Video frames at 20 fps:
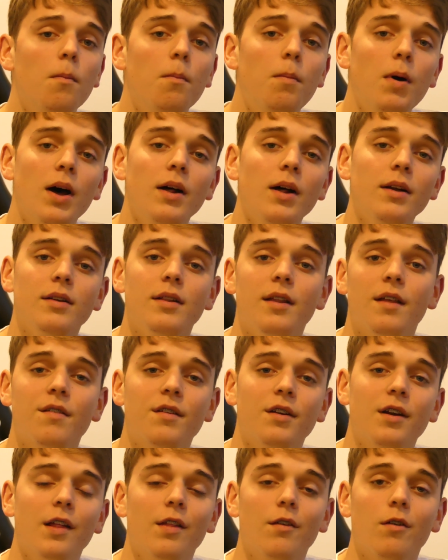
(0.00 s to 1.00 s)
But there's
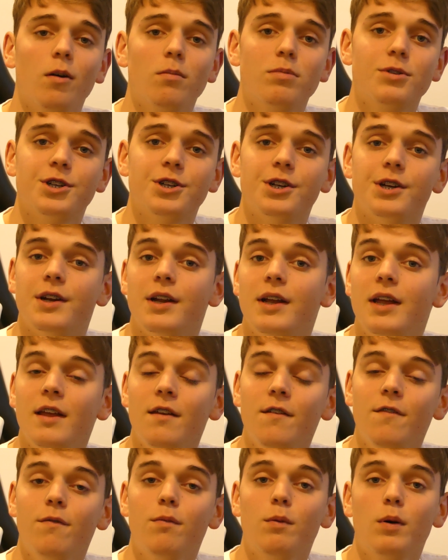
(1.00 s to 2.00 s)
another option.
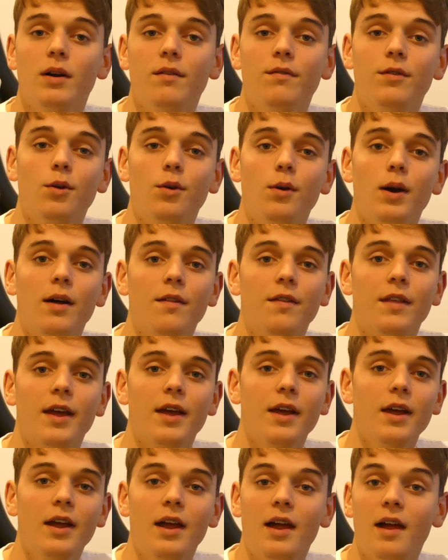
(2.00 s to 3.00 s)
If one of you out there